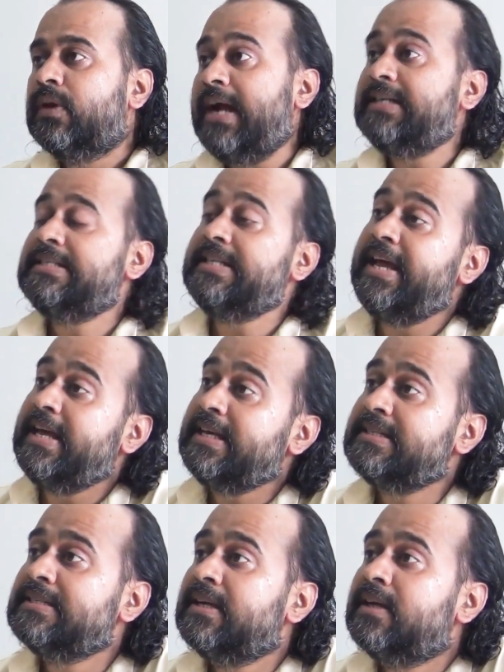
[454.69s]
and
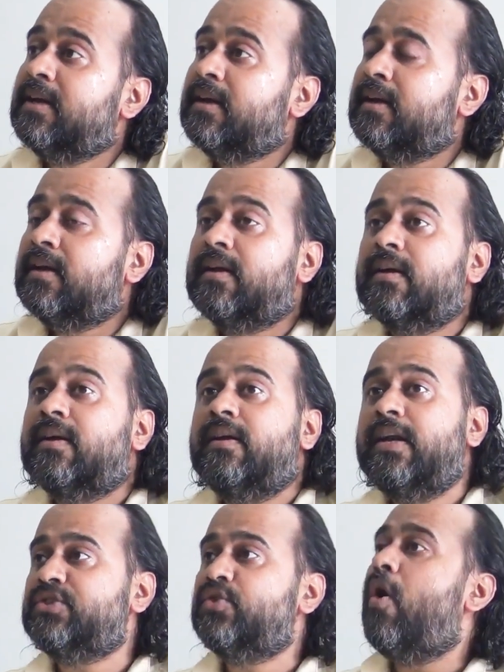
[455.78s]
says,
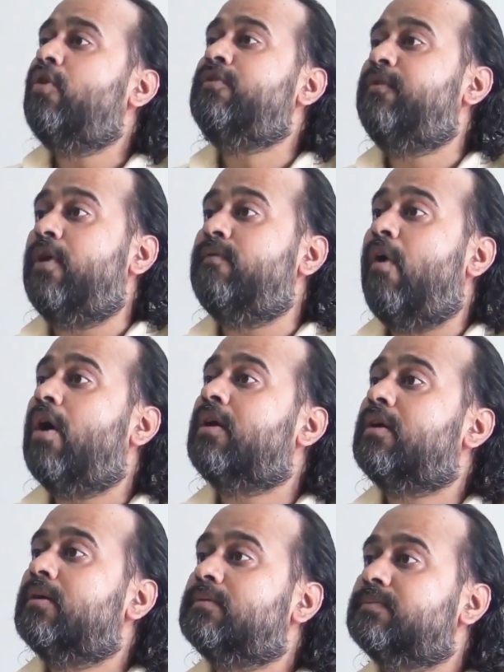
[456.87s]
Let's go out for a
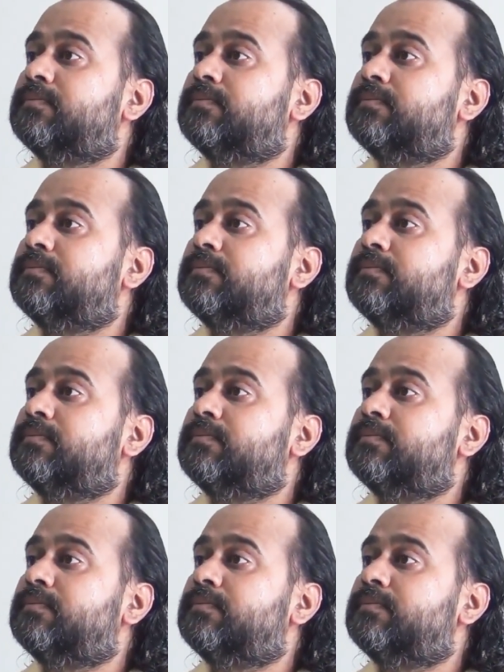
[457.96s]
walk.